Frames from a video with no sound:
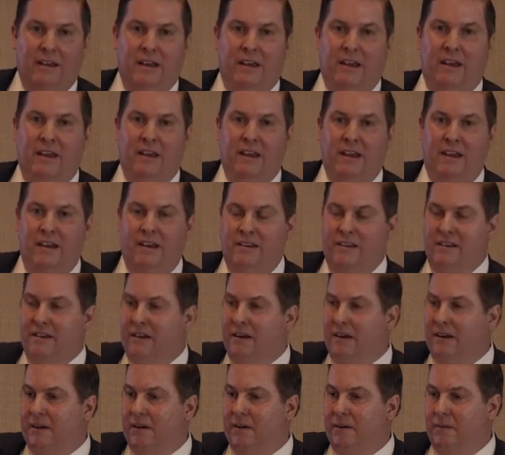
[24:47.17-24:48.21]
and
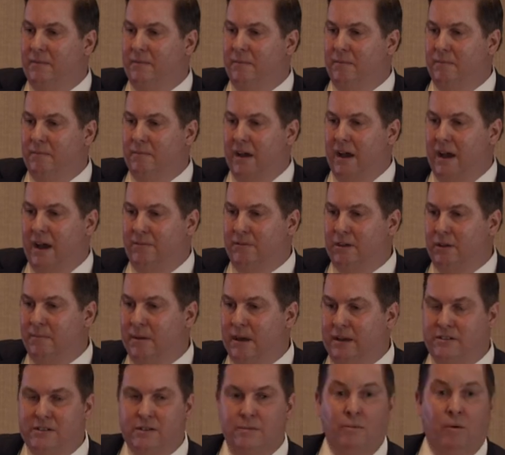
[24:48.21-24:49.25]
uh, have you
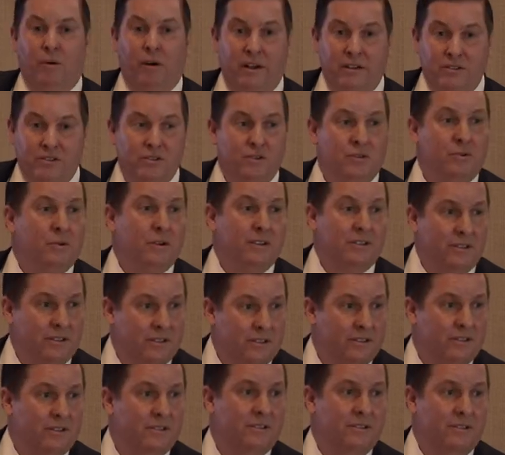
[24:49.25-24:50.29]
make some wise
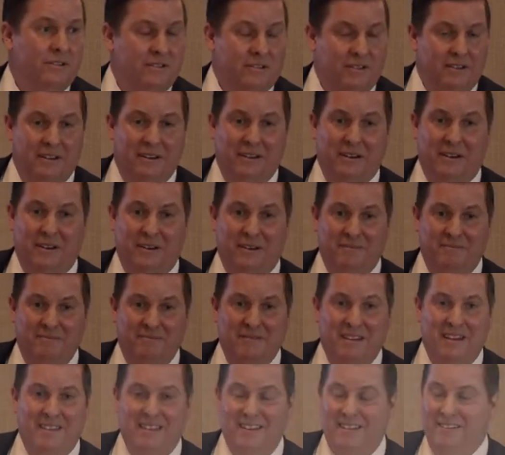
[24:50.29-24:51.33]
choices uh,
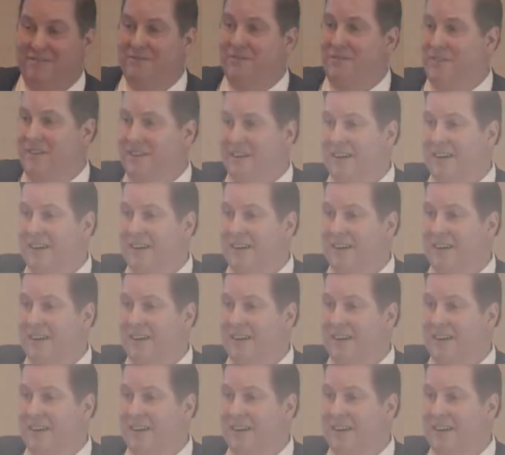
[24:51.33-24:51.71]
the, for the